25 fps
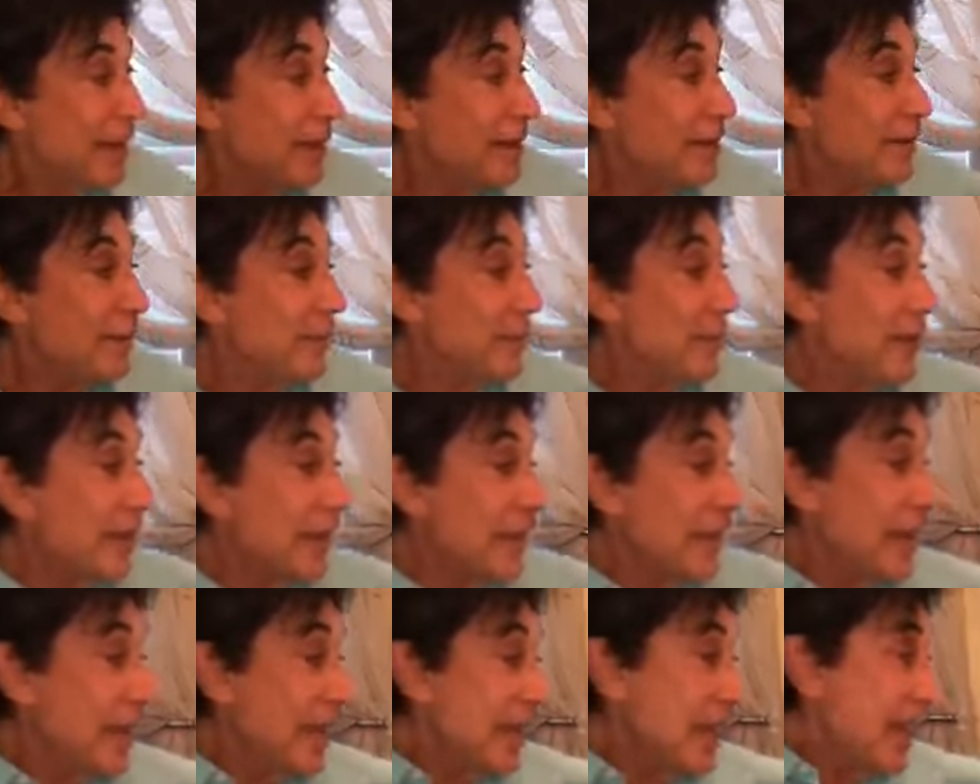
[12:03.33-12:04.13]
But
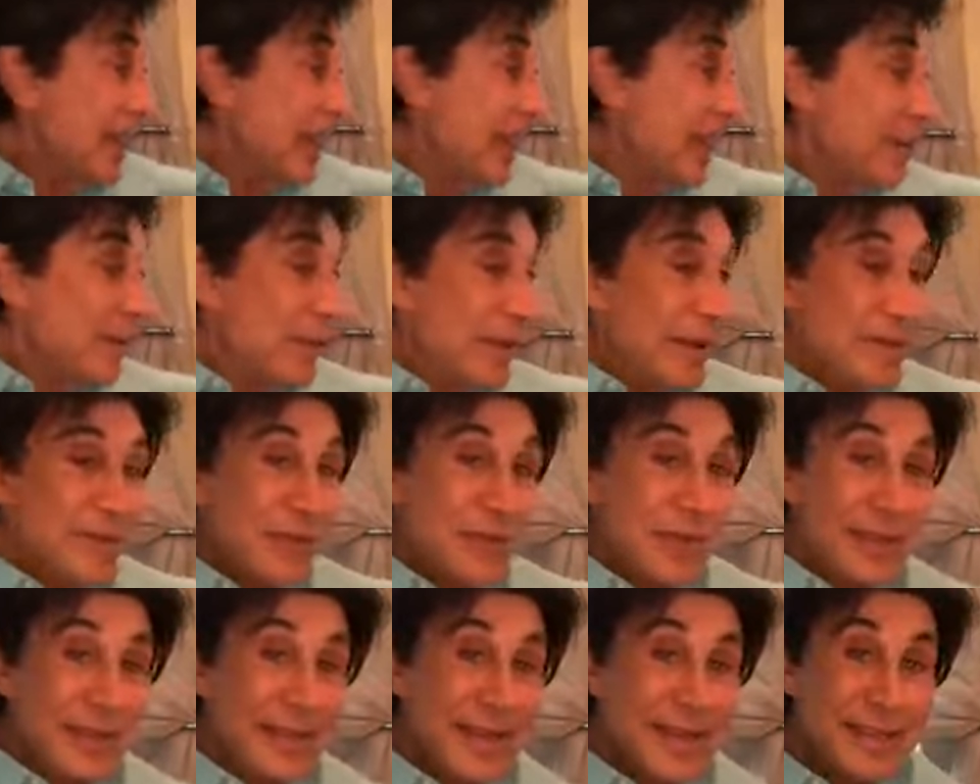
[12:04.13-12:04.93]
really, I
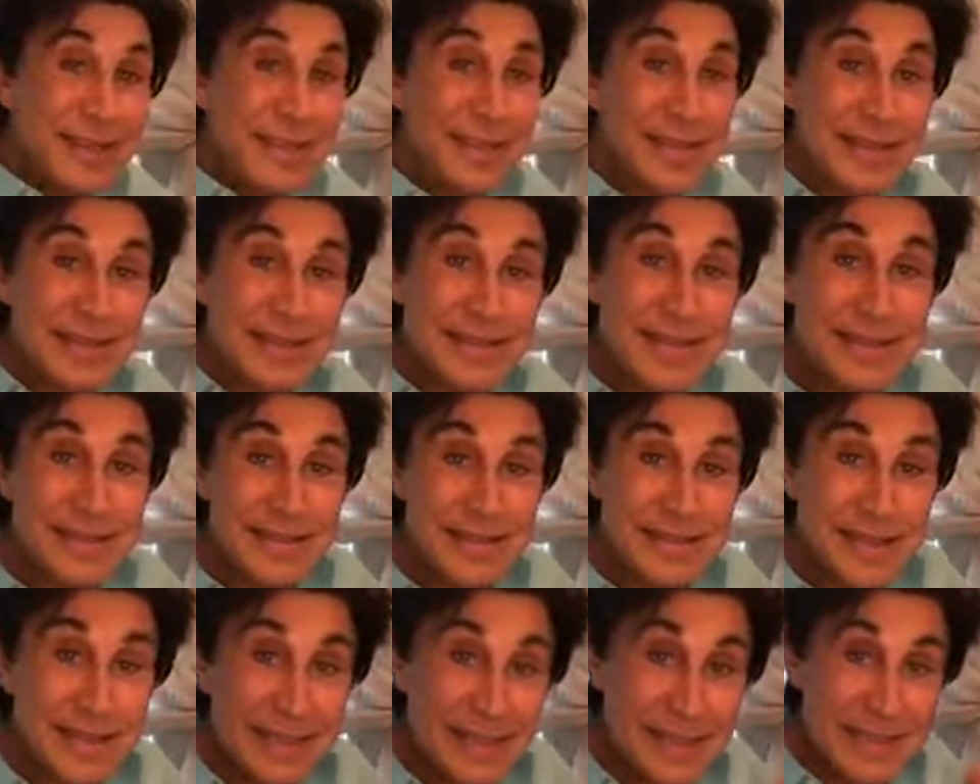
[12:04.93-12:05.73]
want you to get
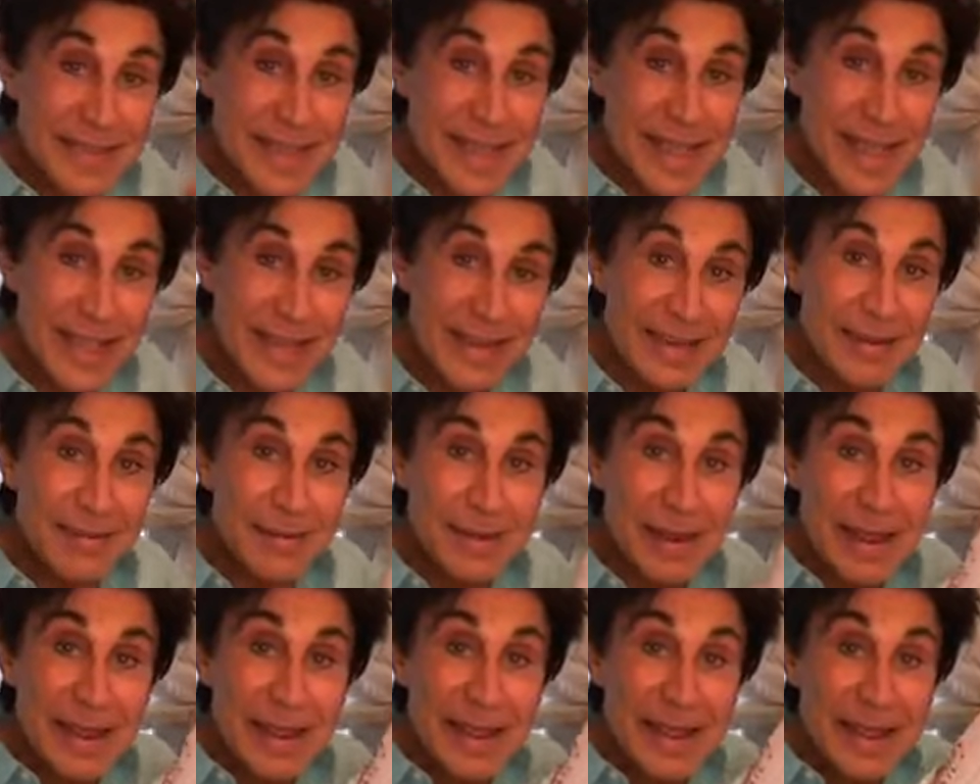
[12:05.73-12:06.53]
this. This is the
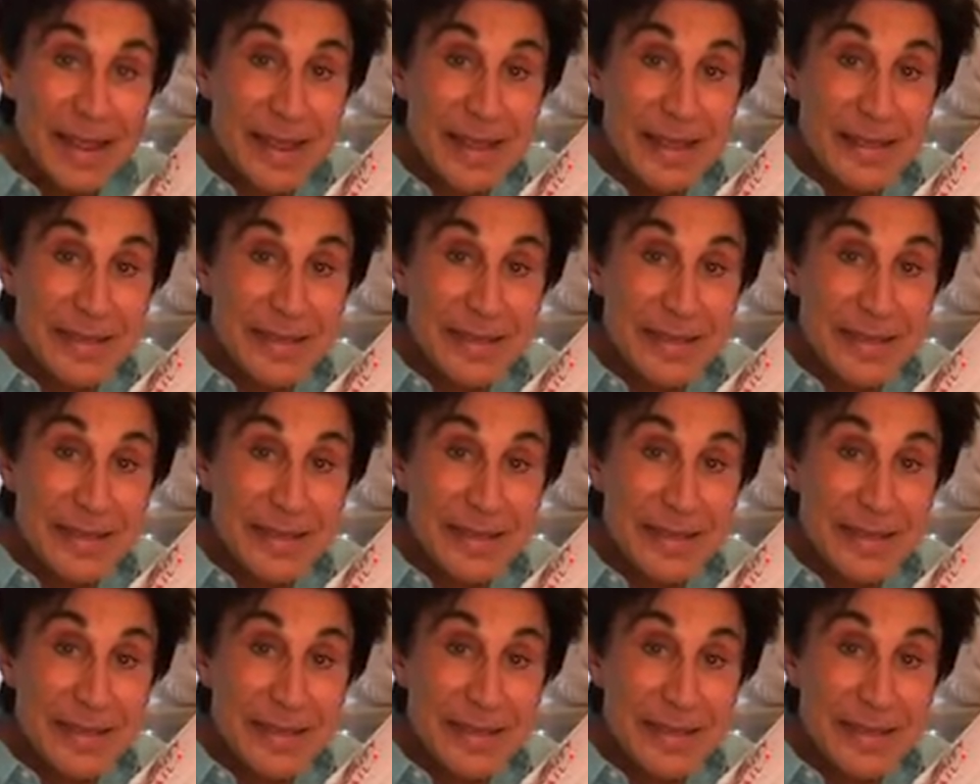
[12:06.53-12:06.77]
10